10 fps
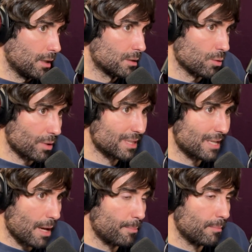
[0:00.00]
So we're gonna
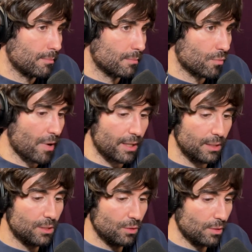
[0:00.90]
step right
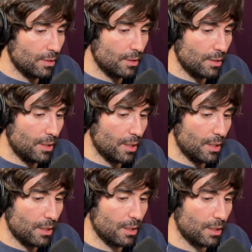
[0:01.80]
into
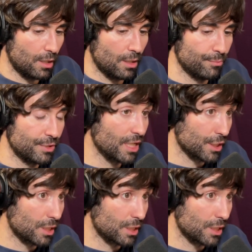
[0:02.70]
the Dutch